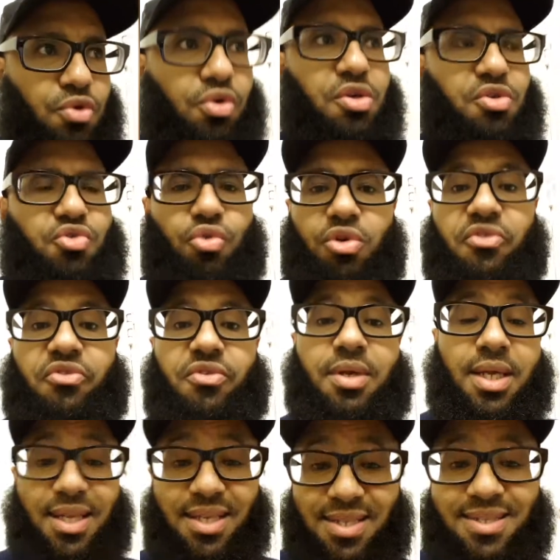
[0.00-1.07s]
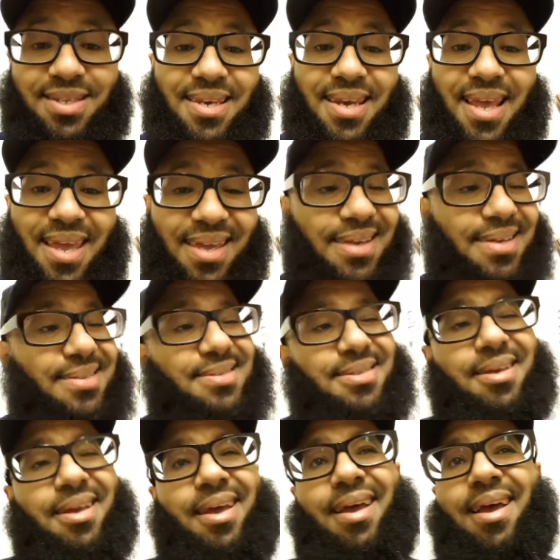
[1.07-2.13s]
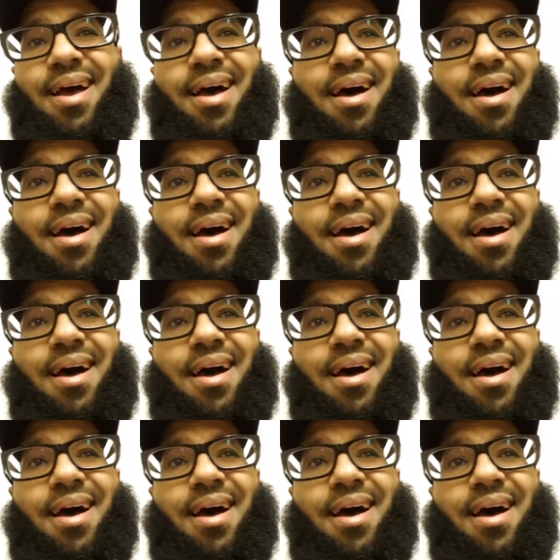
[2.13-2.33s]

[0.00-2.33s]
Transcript: you can sort of delay it,